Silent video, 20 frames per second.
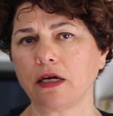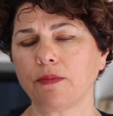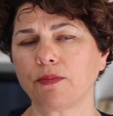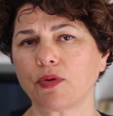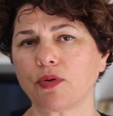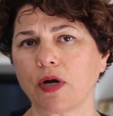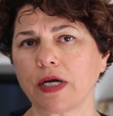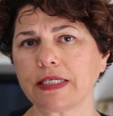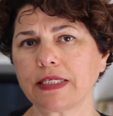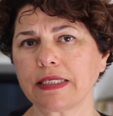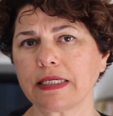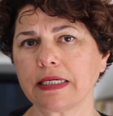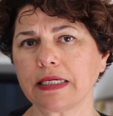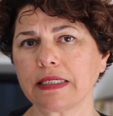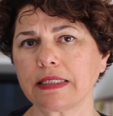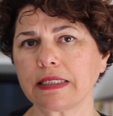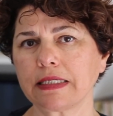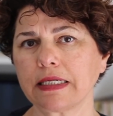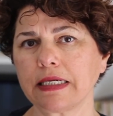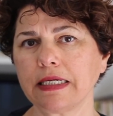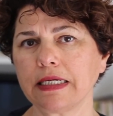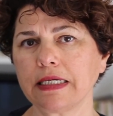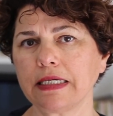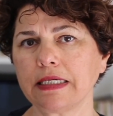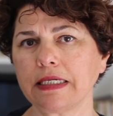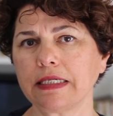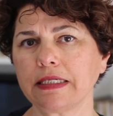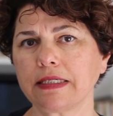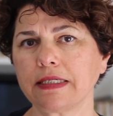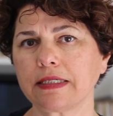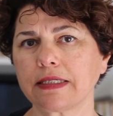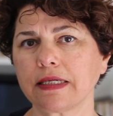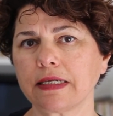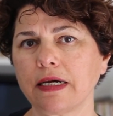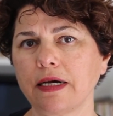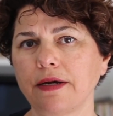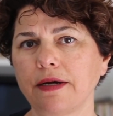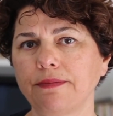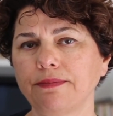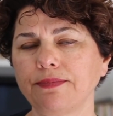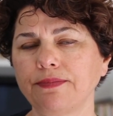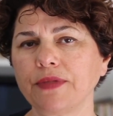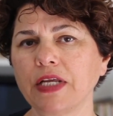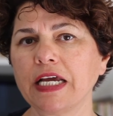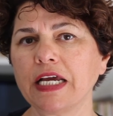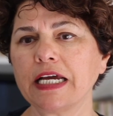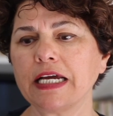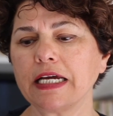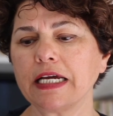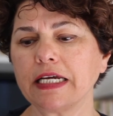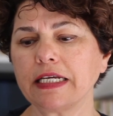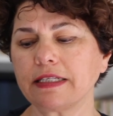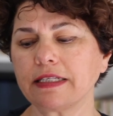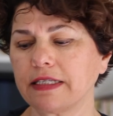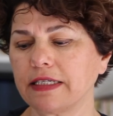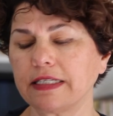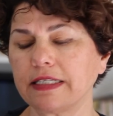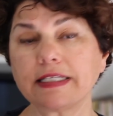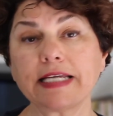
process is the